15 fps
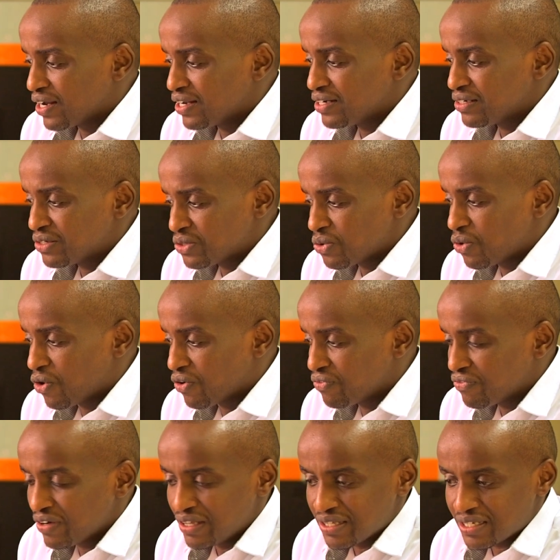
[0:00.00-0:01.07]
and so
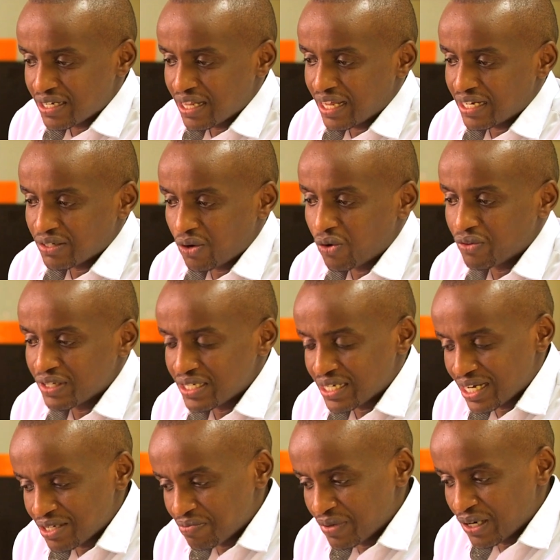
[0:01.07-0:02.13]
convinced that all this
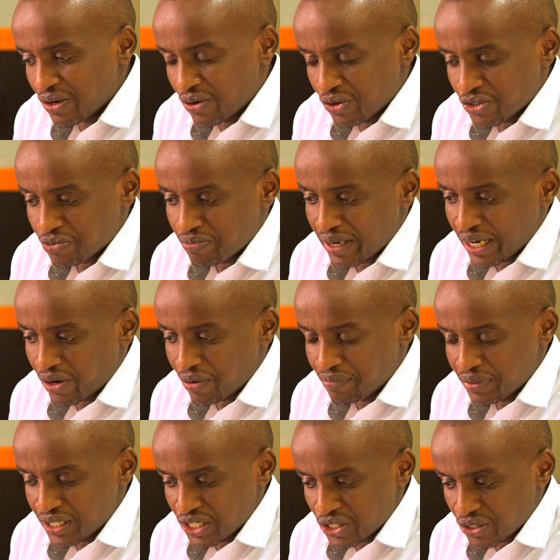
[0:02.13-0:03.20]
has been caused by
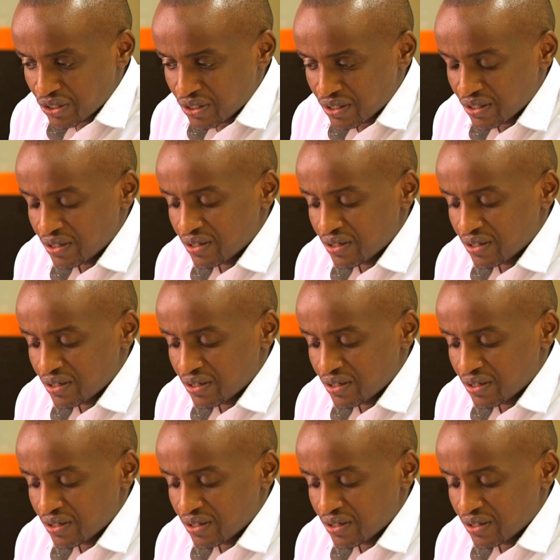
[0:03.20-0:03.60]
competition?